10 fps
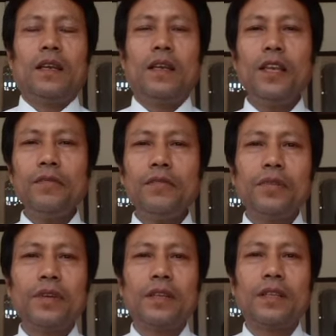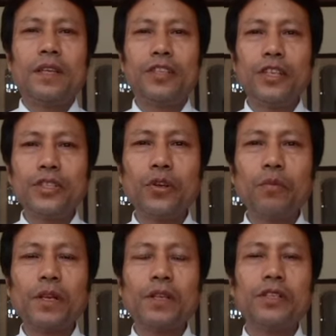If the teaching
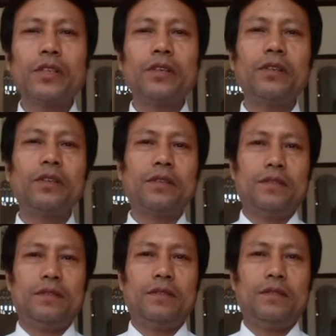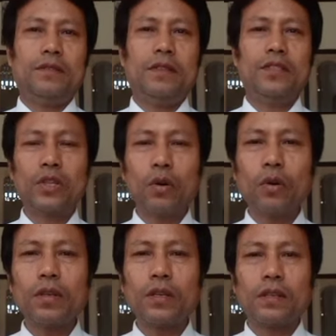of the teacher is
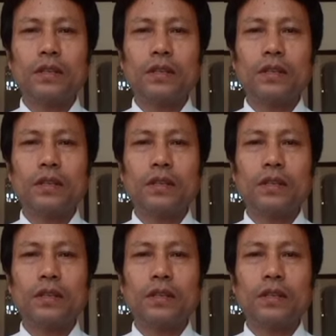not